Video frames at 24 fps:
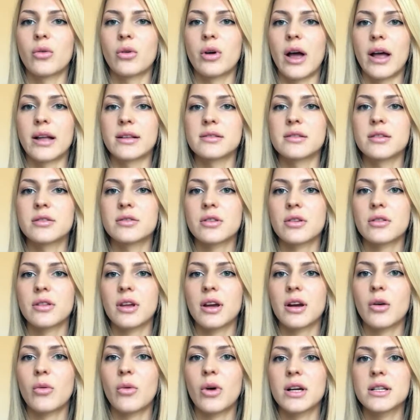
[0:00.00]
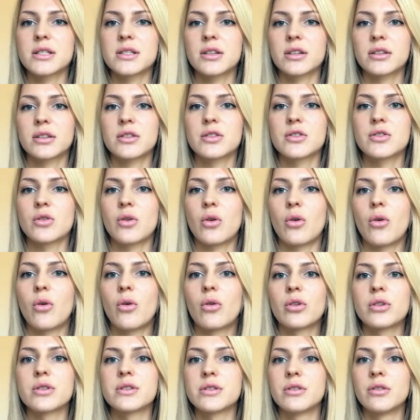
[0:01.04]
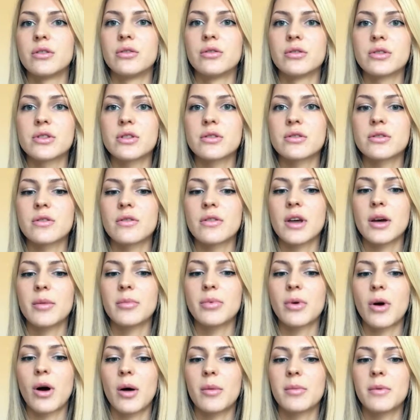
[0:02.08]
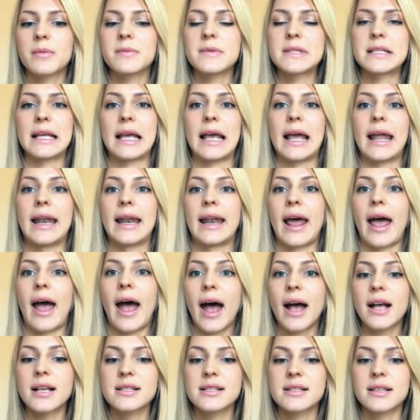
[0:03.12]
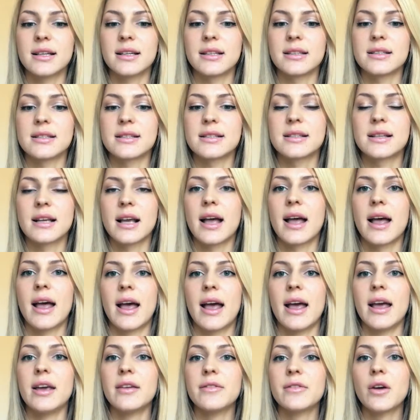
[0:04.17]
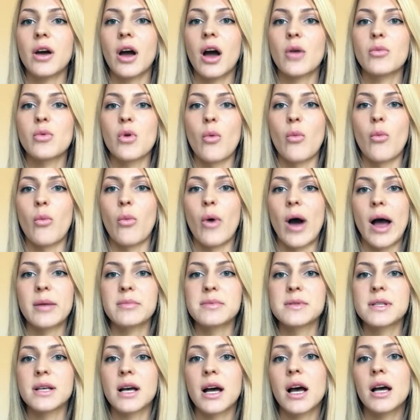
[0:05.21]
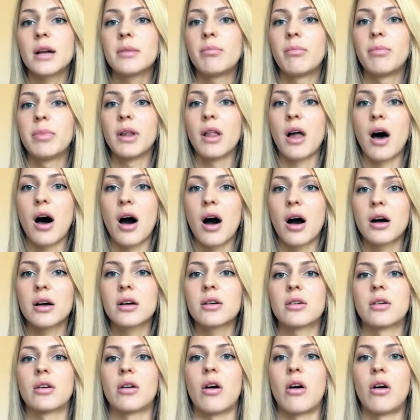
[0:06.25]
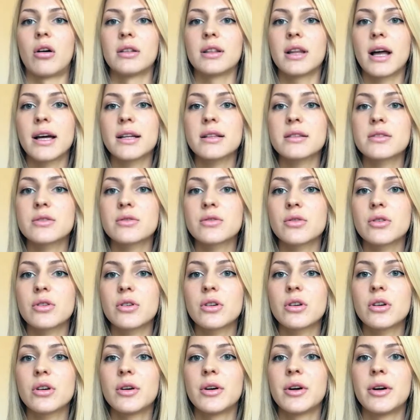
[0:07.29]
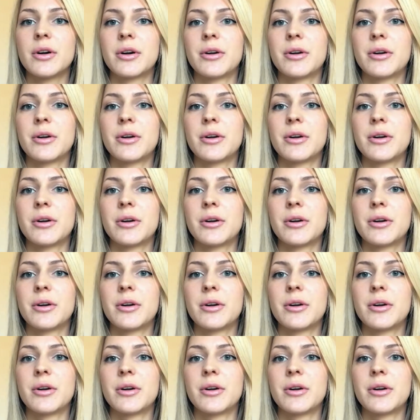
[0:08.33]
answers on their questions or solutions of their problems. In essence, if you have a website, blog, or online store,